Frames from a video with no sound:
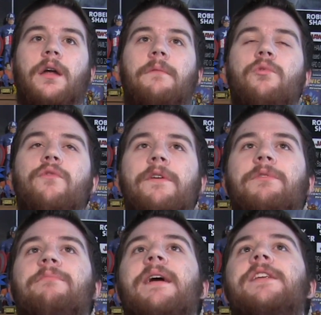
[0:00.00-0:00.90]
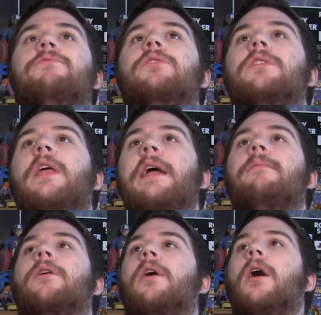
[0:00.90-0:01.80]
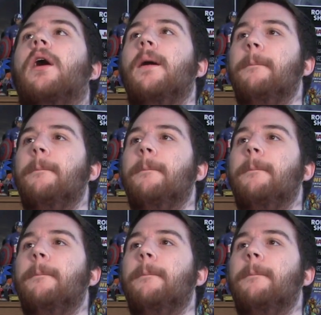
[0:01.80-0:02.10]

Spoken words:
And a movie with manual labor,